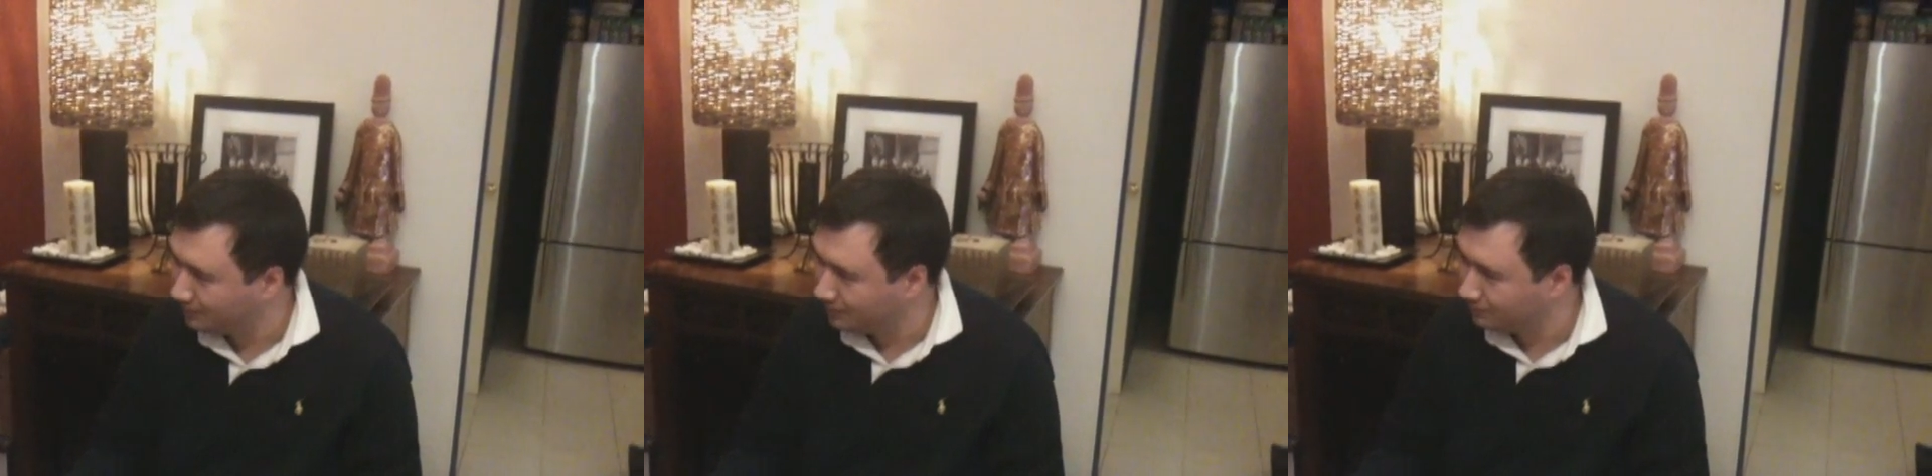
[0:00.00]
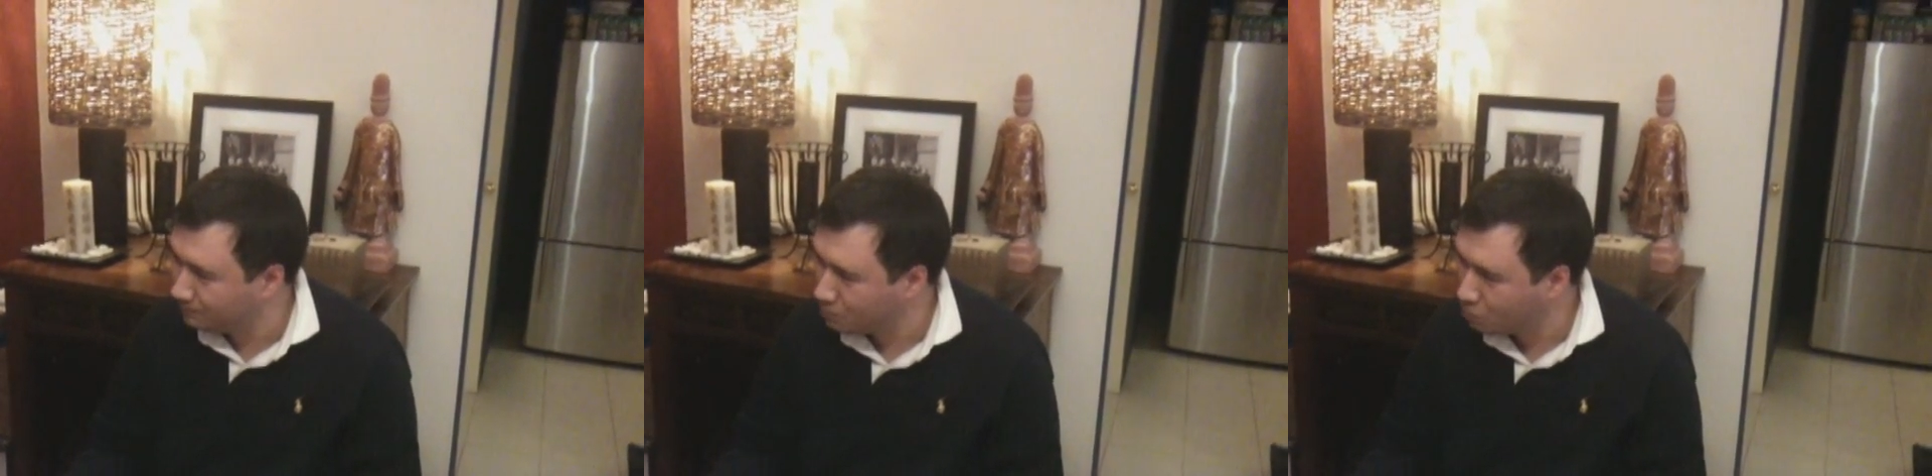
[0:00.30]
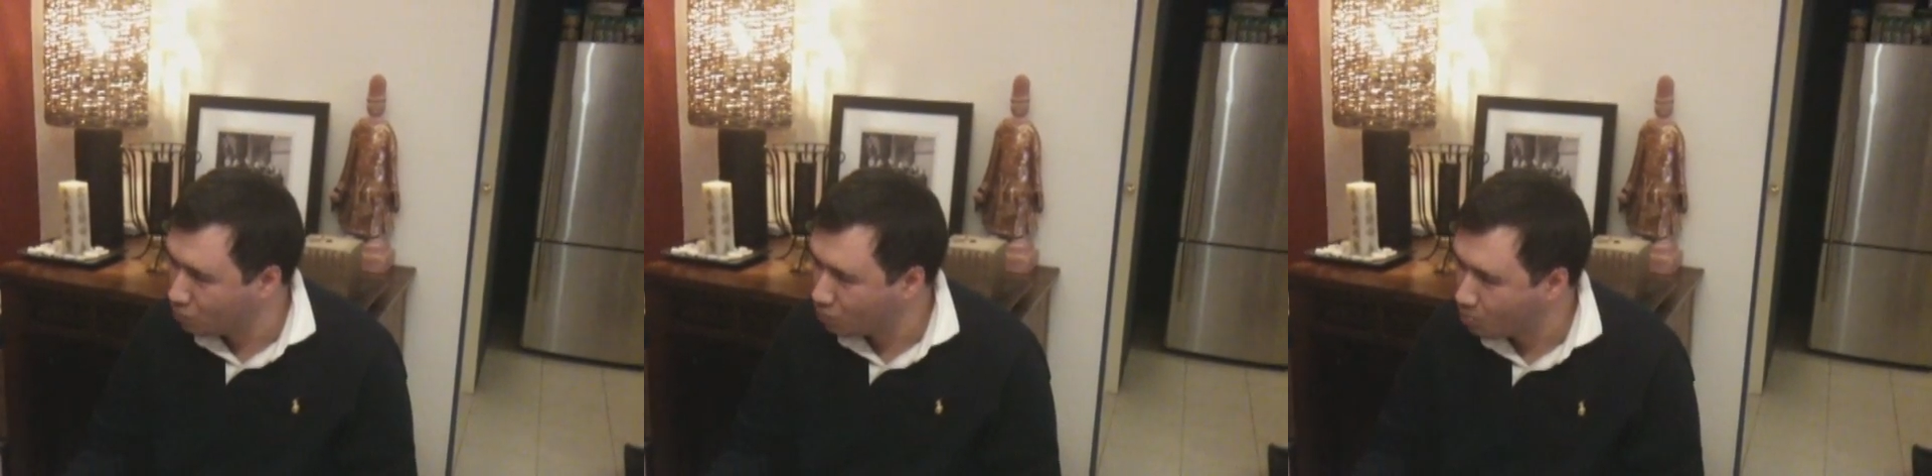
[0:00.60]
Do you want to explain
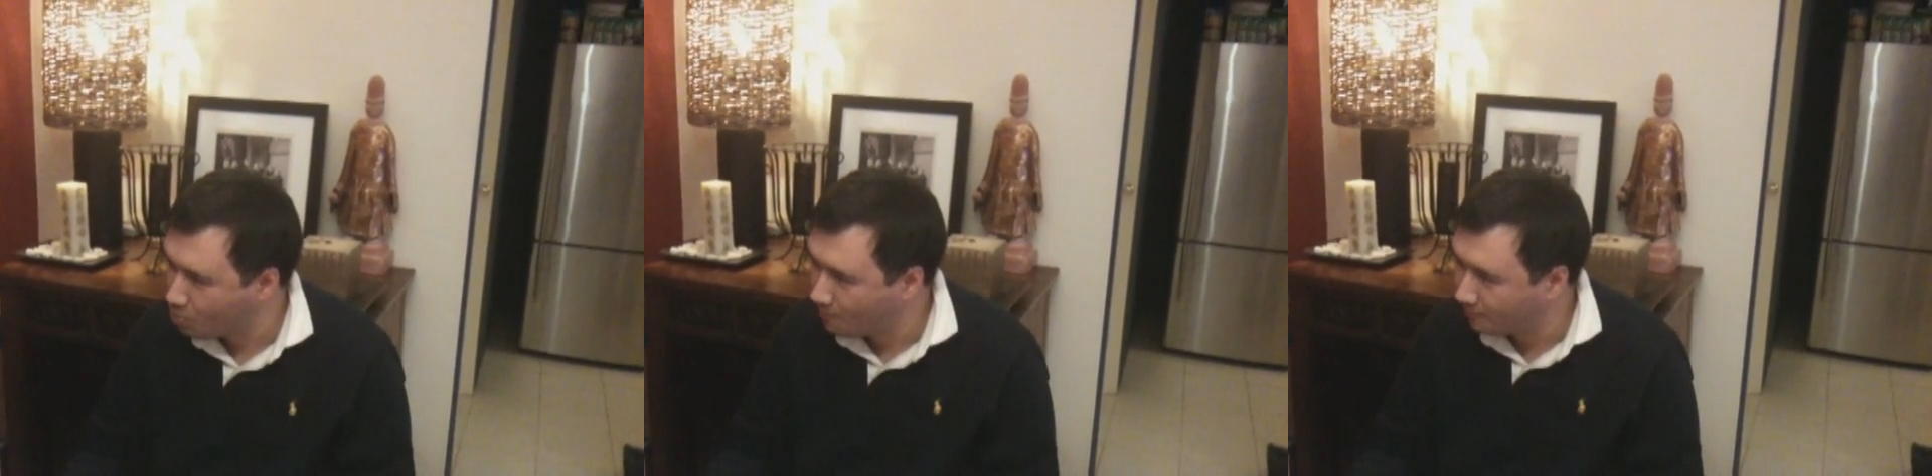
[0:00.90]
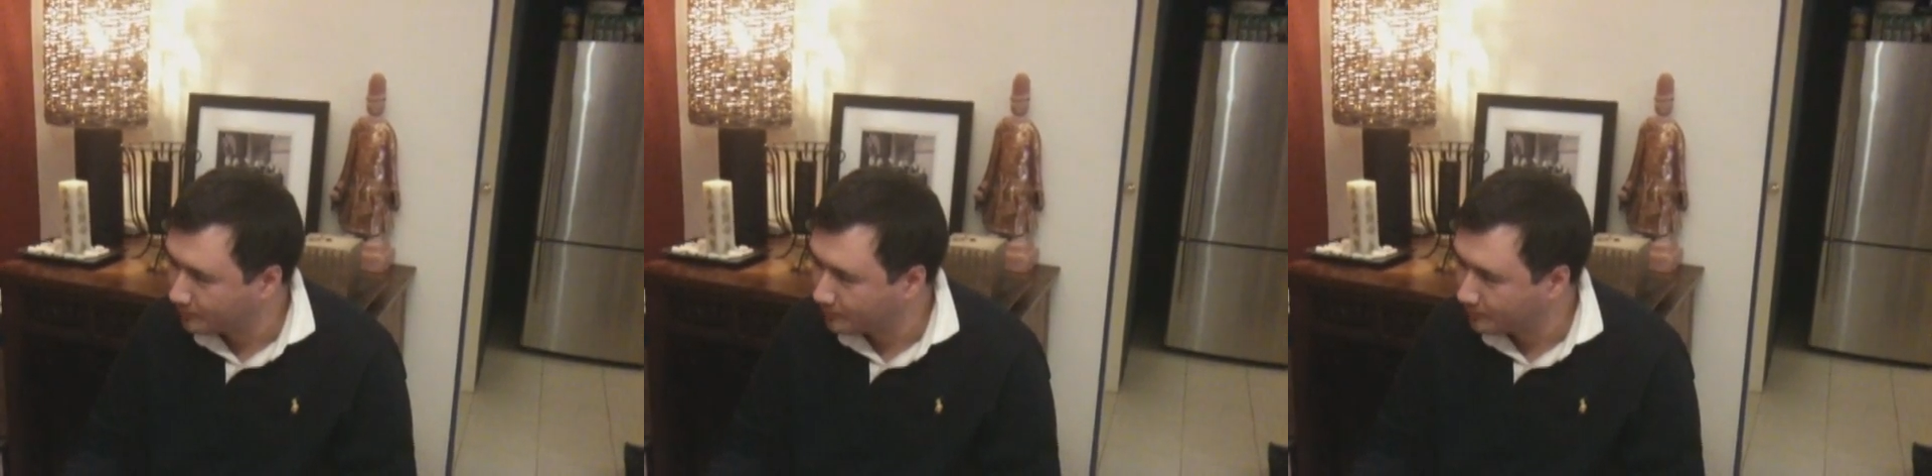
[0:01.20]
the default